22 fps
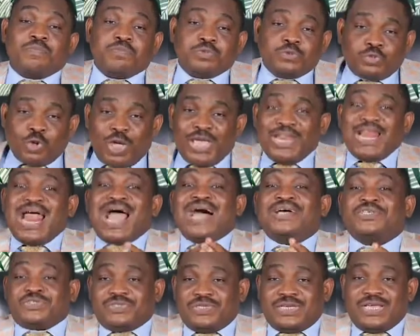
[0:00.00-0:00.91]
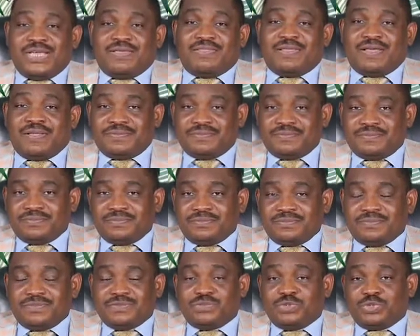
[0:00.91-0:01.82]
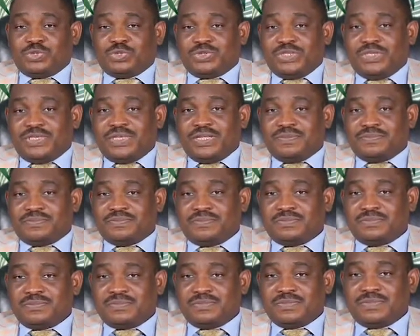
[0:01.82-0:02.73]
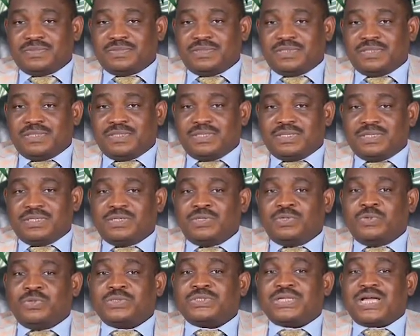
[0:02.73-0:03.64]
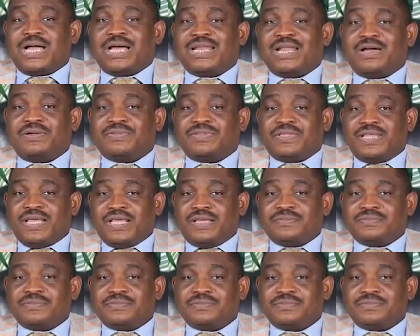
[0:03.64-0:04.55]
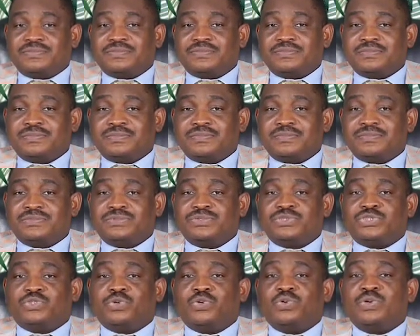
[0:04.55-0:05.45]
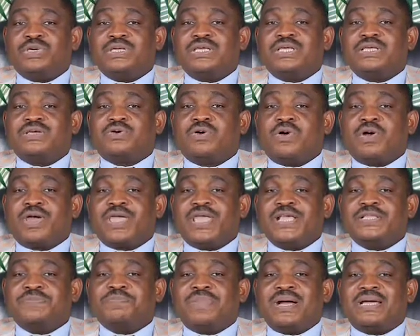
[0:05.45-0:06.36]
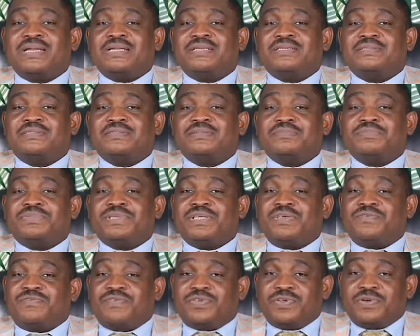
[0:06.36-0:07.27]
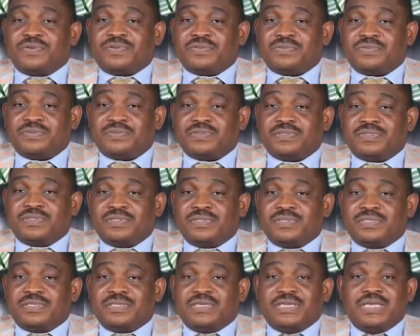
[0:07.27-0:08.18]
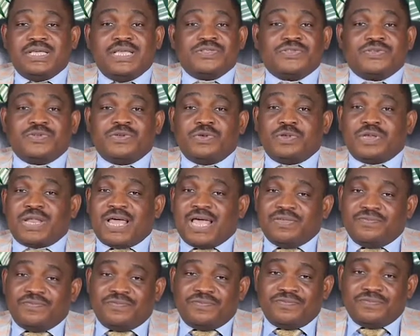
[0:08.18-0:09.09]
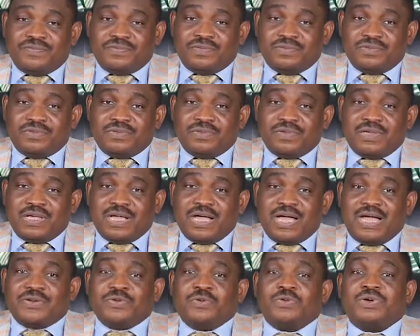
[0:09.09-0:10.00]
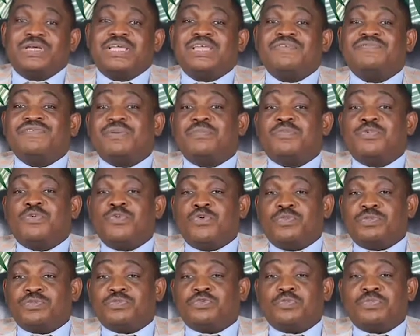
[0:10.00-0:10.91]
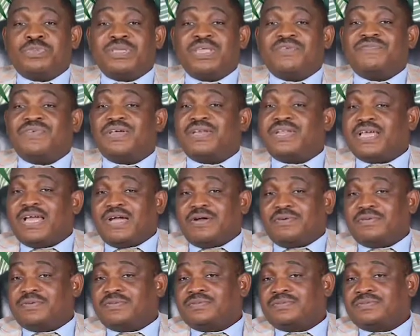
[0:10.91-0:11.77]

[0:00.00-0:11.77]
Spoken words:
Join hands together to train them. Don't allow them to inculcate bad behavior into your life, and don't give them room to behave anyhow.